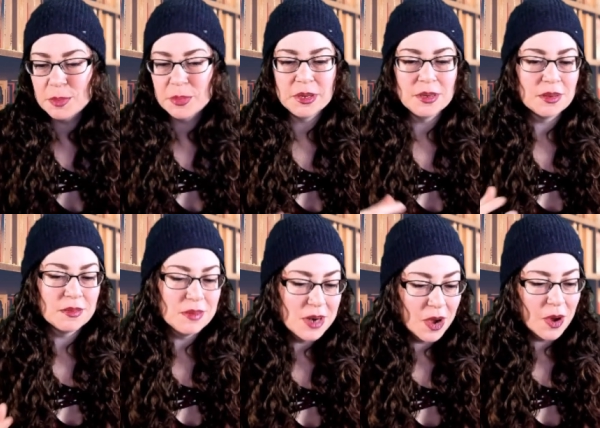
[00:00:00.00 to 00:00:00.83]
but you
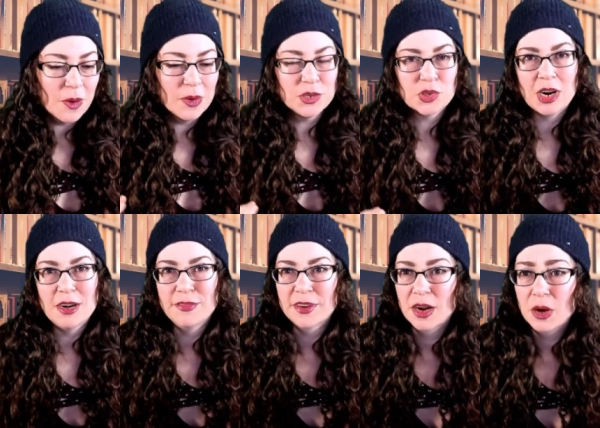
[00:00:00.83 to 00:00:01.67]
don't know, and trying
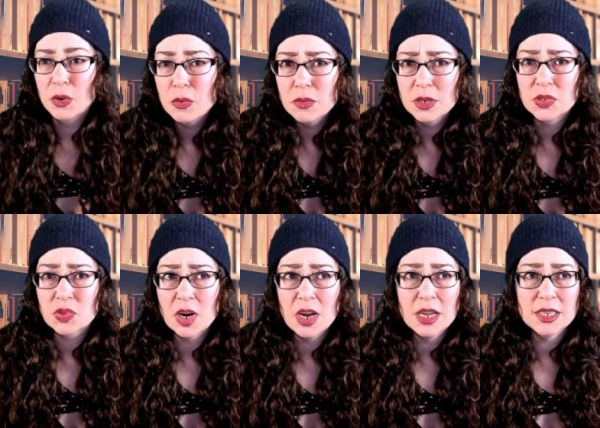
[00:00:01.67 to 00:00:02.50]
to figure out who to
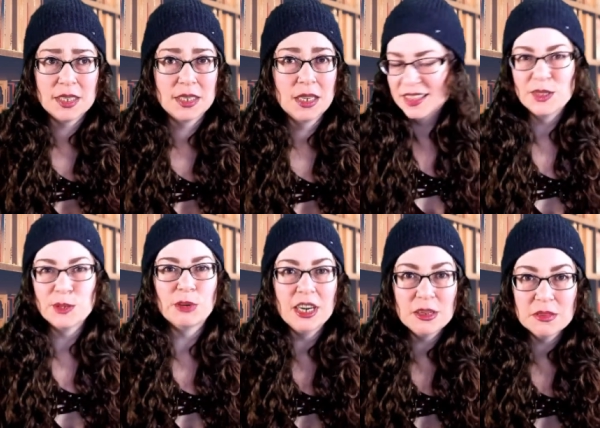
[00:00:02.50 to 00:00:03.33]
trust. The
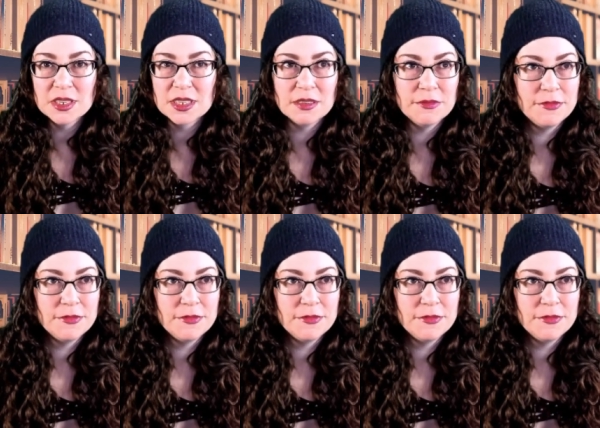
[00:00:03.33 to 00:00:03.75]
writing was